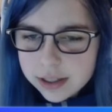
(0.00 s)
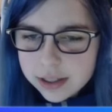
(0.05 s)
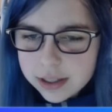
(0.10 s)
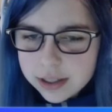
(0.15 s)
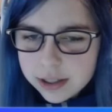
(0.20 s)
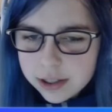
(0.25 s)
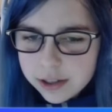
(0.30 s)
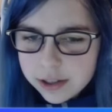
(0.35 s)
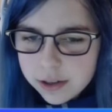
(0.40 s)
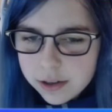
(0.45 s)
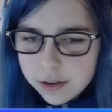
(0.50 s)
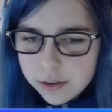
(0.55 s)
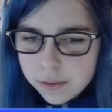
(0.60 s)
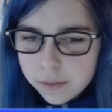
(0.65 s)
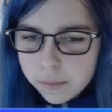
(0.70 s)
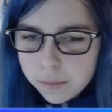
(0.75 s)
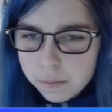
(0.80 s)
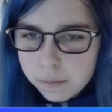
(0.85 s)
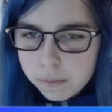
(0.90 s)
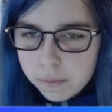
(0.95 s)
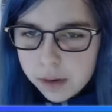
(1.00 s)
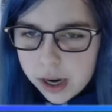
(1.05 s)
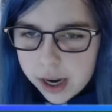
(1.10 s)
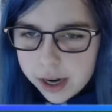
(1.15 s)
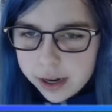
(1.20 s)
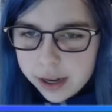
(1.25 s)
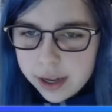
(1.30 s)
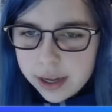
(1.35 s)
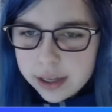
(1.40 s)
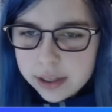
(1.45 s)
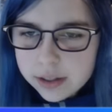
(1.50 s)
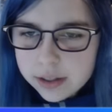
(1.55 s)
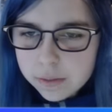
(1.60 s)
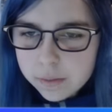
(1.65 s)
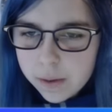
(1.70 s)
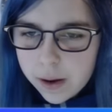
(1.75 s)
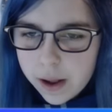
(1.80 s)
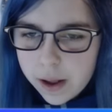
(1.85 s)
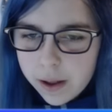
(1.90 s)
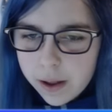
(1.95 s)
do or at least
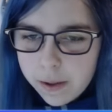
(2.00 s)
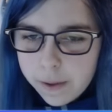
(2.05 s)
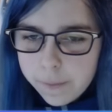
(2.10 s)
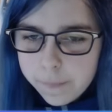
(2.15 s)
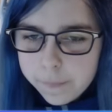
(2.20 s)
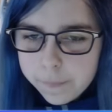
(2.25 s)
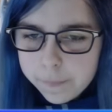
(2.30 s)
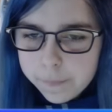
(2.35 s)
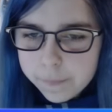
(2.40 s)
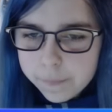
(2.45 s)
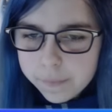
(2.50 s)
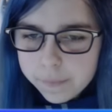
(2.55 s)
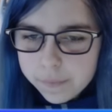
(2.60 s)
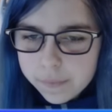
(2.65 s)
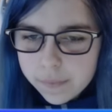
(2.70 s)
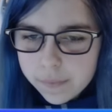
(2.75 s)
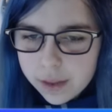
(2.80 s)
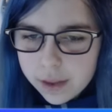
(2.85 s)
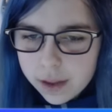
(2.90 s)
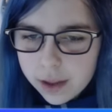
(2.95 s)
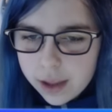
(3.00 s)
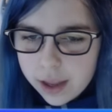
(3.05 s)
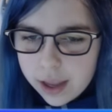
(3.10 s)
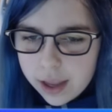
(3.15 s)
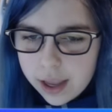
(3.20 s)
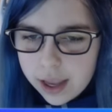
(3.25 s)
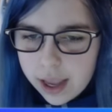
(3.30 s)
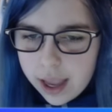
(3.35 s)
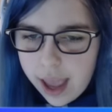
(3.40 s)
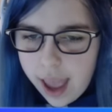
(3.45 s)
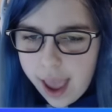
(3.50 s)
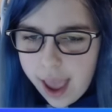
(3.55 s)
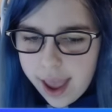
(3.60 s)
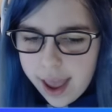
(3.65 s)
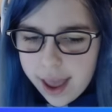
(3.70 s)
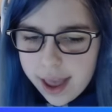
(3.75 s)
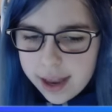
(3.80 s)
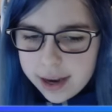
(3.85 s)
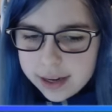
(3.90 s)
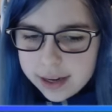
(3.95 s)
close to it.
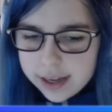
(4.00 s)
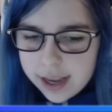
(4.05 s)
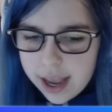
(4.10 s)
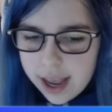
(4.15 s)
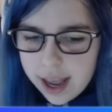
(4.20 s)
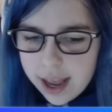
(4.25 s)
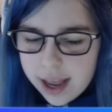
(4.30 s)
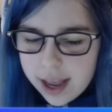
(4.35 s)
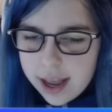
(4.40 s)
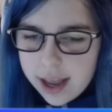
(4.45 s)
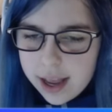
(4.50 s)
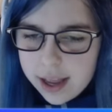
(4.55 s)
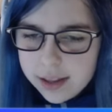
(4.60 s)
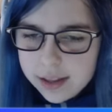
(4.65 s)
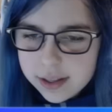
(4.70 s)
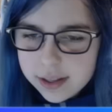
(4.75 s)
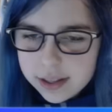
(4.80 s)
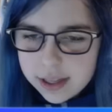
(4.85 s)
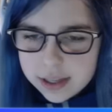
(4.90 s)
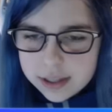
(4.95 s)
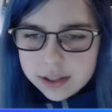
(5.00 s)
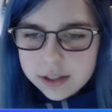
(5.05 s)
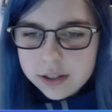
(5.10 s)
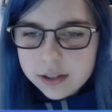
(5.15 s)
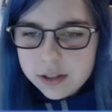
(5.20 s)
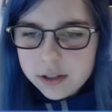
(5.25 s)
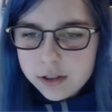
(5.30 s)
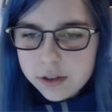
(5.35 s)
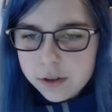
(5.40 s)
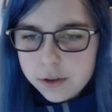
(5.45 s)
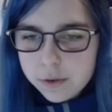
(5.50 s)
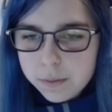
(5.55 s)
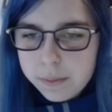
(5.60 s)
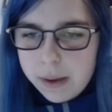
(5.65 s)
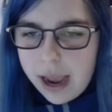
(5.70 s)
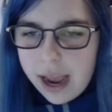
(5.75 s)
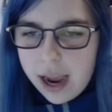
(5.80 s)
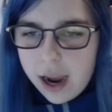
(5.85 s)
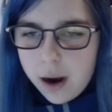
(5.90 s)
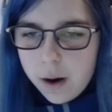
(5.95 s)
And let's do
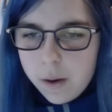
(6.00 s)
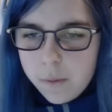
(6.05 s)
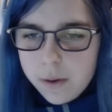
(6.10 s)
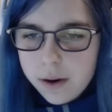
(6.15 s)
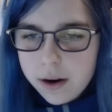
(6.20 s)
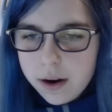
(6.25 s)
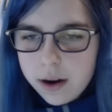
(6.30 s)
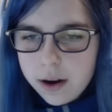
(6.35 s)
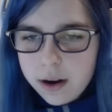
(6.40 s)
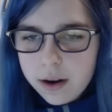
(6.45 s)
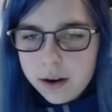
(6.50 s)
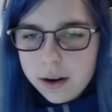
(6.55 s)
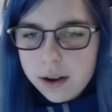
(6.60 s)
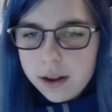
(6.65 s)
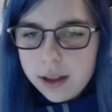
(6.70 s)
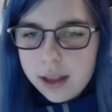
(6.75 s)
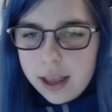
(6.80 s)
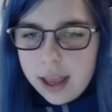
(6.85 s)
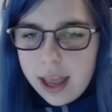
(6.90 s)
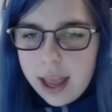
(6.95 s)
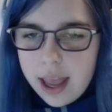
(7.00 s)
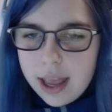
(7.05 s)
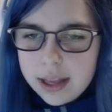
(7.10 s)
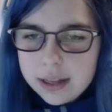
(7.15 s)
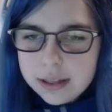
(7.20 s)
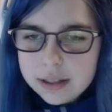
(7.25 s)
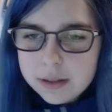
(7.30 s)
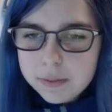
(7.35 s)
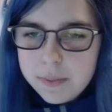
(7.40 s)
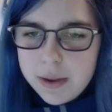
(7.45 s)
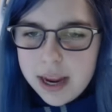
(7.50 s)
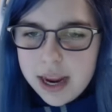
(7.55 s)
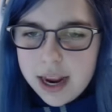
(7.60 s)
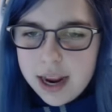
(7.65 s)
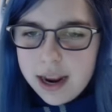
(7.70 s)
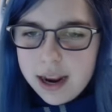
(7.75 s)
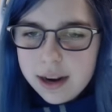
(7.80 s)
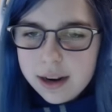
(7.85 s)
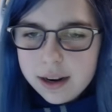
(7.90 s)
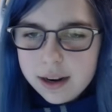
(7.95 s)
power and
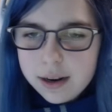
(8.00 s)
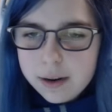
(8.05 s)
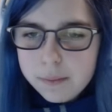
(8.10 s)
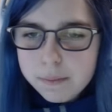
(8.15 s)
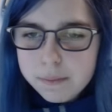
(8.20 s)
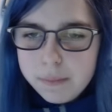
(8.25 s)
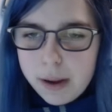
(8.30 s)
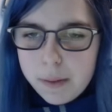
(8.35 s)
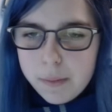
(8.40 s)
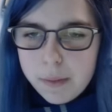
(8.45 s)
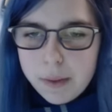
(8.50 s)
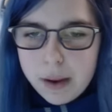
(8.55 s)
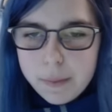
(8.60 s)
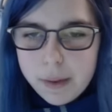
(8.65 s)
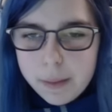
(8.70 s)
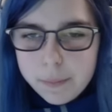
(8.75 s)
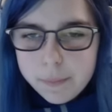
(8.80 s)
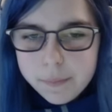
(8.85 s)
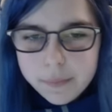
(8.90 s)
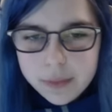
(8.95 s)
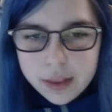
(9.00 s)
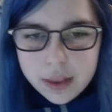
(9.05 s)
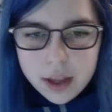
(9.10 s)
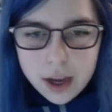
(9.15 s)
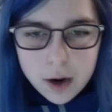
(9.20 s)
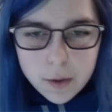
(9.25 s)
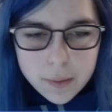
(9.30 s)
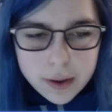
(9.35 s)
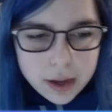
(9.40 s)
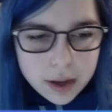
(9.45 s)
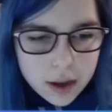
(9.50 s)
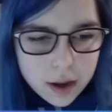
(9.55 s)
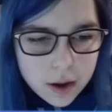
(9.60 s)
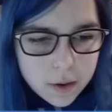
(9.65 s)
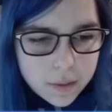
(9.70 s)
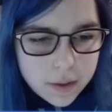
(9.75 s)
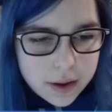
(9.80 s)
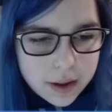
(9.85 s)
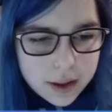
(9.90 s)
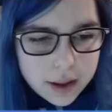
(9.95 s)
speed. Bam. There we go.
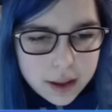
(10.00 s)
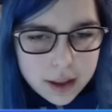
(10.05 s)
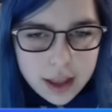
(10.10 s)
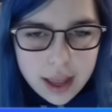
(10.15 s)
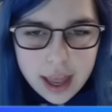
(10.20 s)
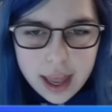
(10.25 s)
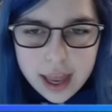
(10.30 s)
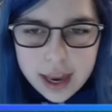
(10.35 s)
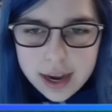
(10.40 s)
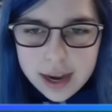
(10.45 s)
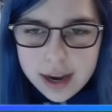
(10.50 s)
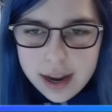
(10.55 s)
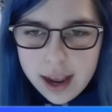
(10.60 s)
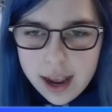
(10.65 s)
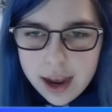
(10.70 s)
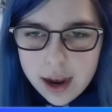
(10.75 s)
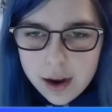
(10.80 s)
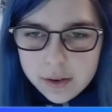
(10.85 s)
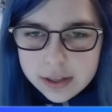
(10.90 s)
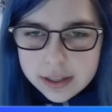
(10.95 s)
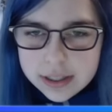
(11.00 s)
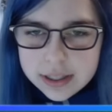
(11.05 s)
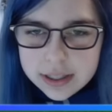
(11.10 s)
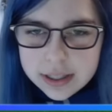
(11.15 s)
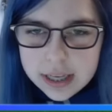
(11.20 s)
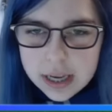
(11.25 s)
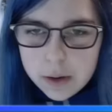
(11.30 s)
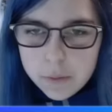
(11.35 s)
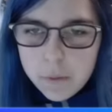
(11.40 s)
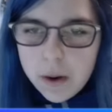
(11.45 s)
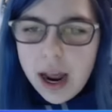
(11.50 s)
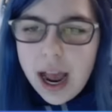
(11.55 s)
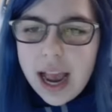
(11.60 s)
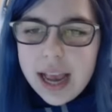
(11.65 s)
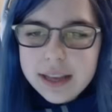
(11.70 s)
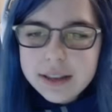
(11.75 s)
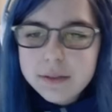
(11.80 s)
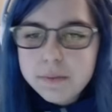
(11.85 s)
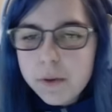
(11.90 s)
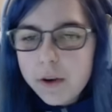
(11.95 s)
And now let's see. What
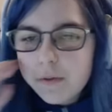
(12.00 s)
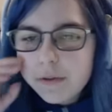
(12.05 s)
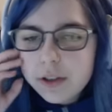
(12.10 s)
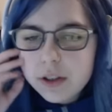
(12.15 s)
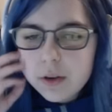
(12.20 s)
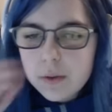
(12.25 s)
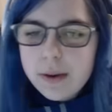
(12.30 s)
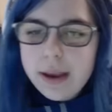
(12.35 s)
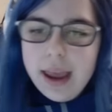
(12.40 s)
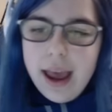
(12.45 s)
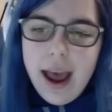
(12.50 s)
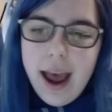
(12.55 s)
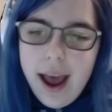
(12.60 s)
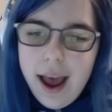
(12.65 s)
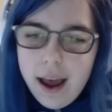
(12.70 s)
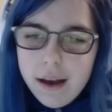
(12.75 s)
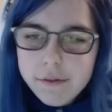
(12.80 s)
ice moves do we have?